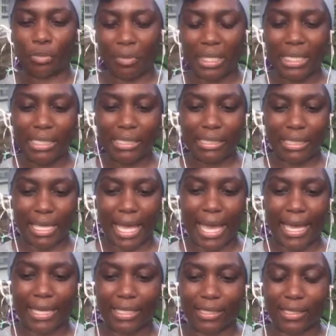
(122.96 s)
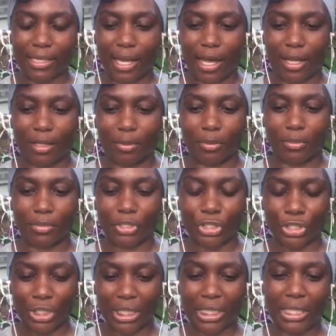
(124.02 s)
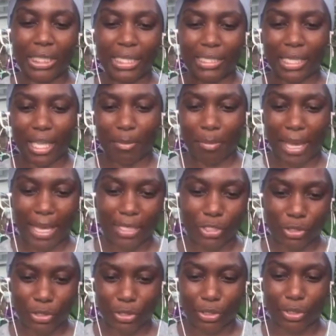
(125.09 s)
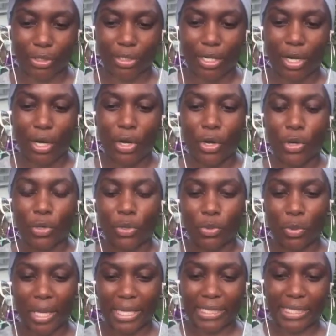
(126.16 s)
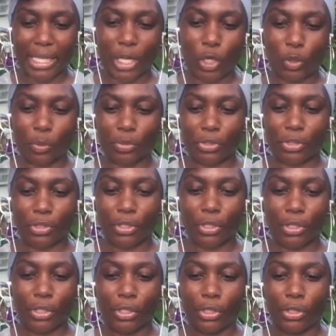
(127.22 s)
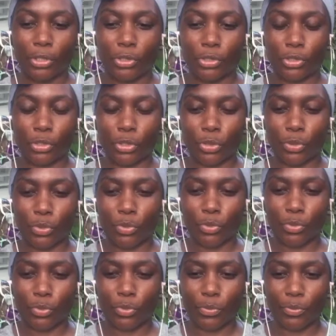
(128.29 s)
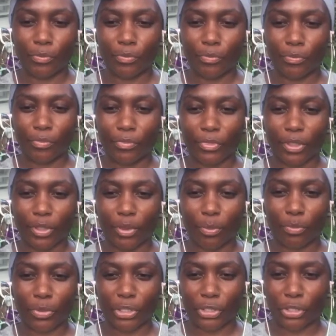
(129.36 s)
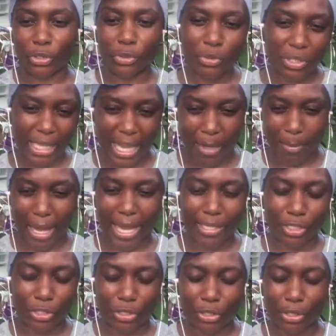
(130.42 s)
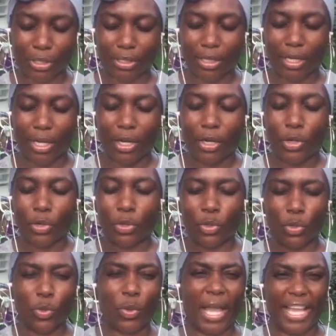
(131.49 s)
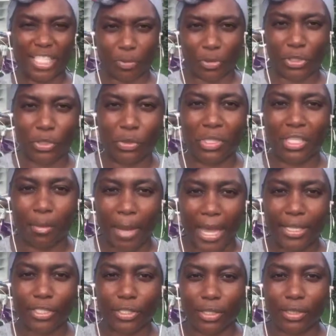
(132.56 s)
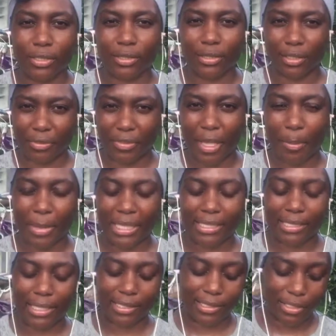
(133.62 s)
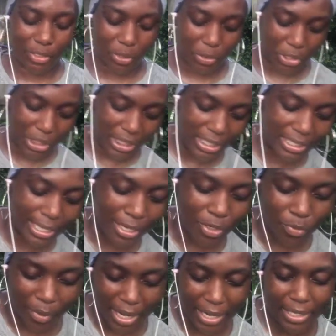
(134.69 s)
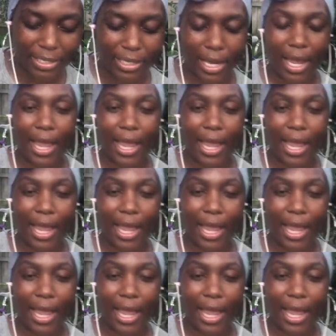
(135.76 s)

means that she is a master who has helped to produce a master who has produced a master, if that makes sense. So she is a grand